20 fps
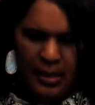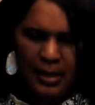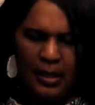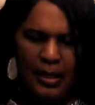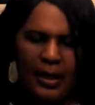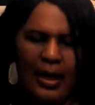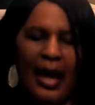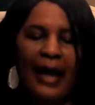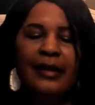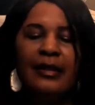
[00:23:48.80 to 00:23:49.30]

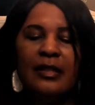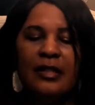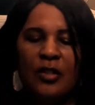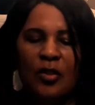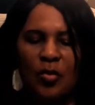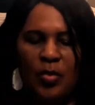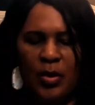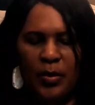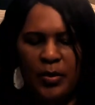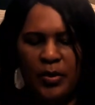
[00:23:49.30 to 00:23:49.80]
I
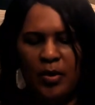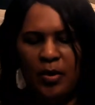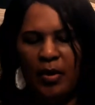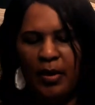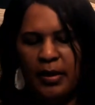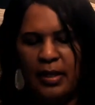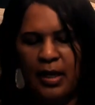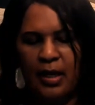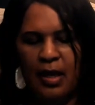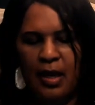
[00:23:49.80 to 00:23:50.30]
disagree with her on
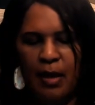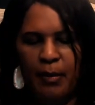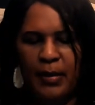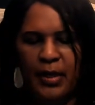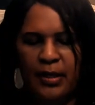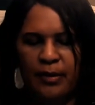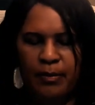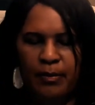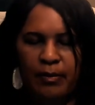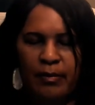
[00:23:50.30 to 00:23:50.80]
that comment.
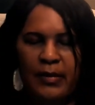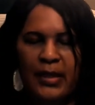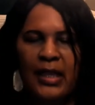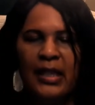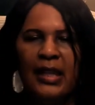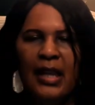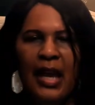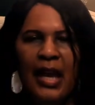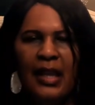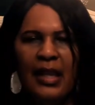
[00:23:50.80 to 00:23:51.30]

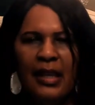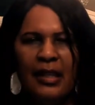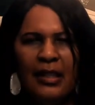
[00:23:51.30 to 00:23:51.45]
And I